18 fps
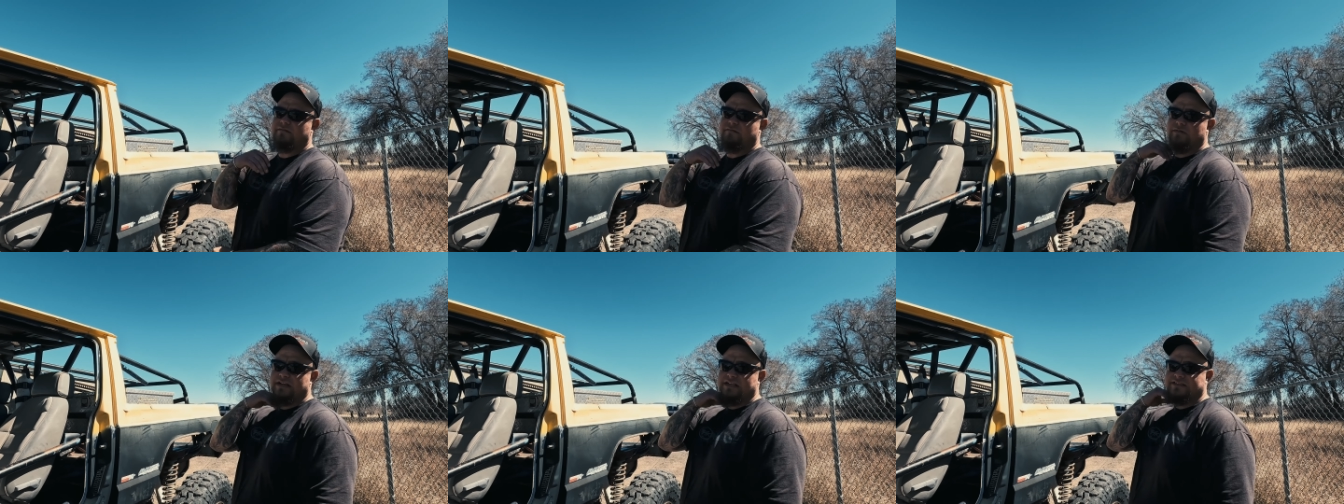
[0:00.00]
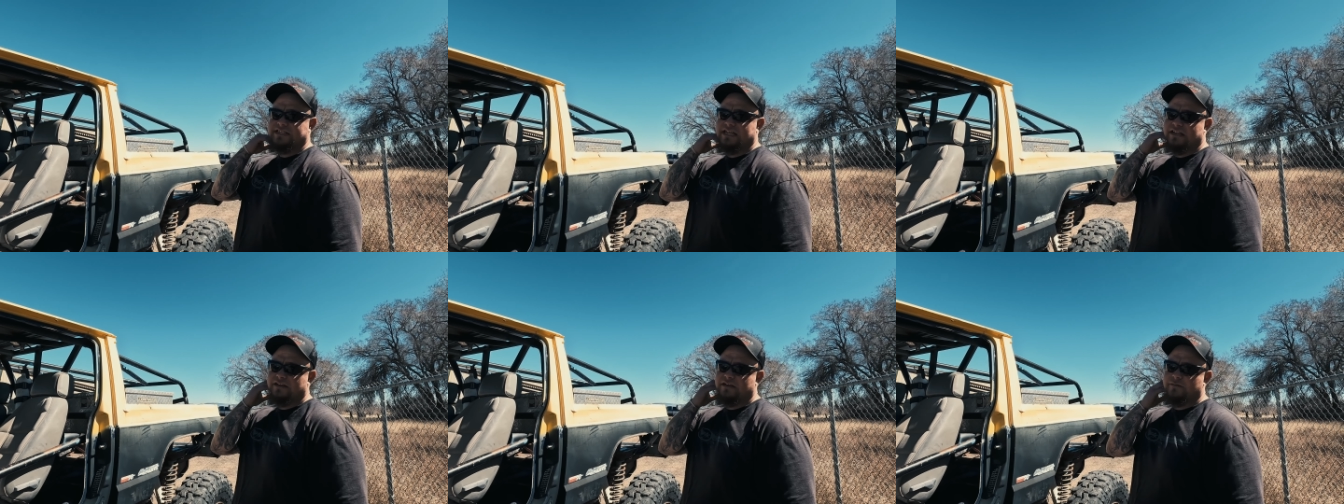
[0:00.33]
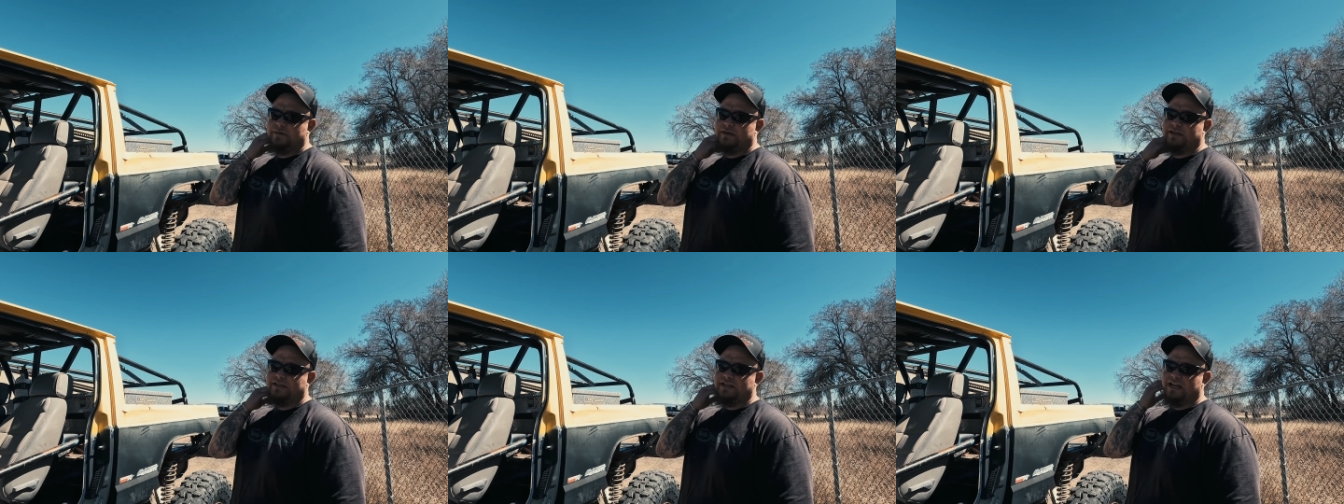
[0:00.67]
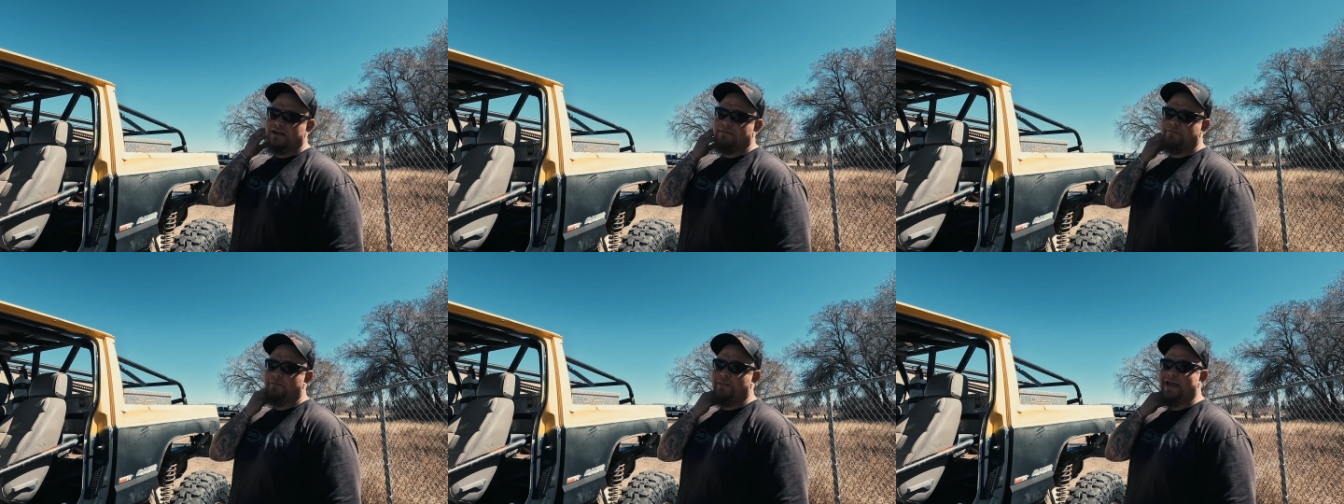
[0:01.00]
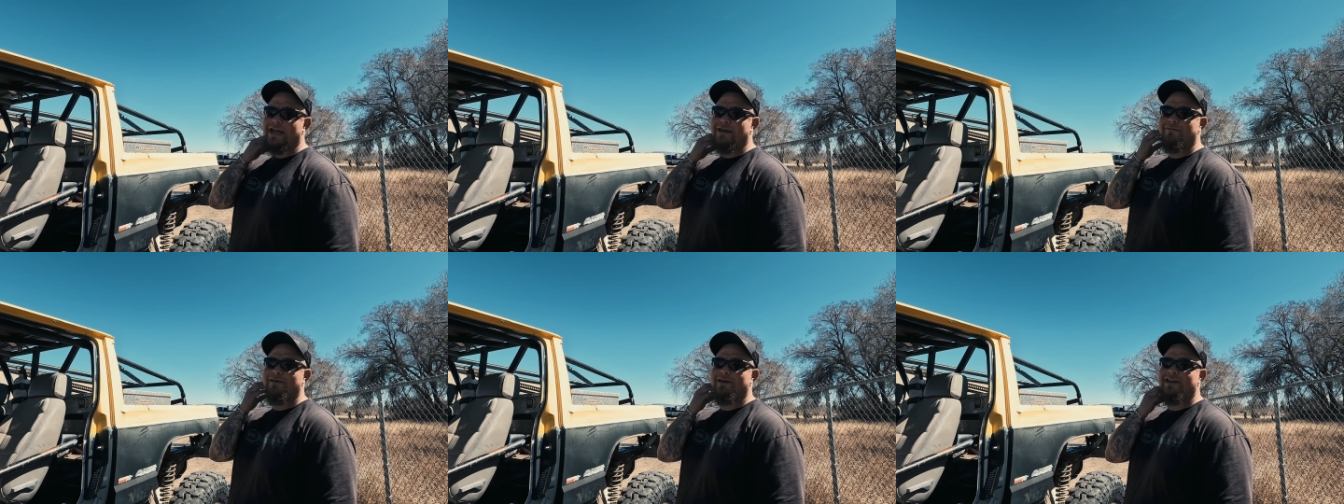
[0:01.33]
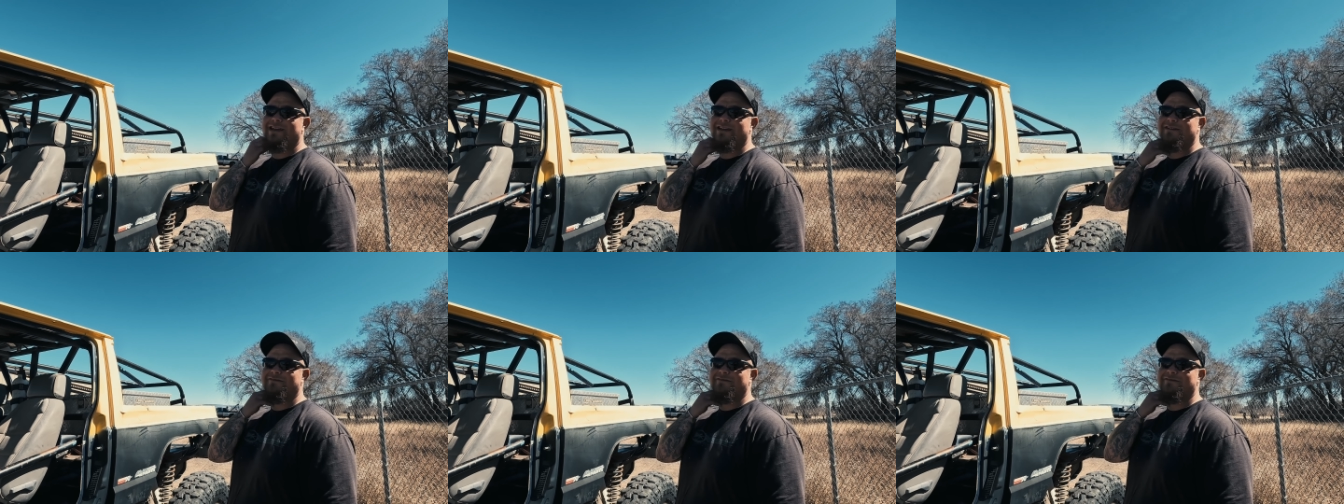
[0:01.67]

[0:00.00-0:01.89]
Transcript: When I say a little bit of time, maybe,